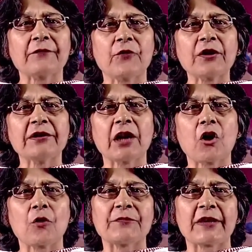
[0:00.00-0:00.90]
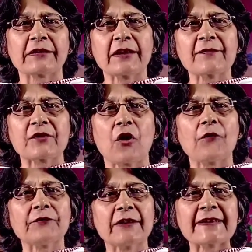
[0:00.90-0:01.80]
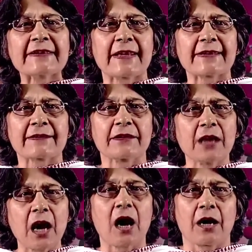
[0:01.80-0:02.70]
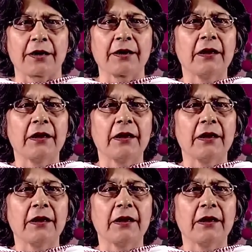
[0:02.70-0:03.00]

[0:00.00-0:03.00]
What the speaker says: what the objectives of this lesson are.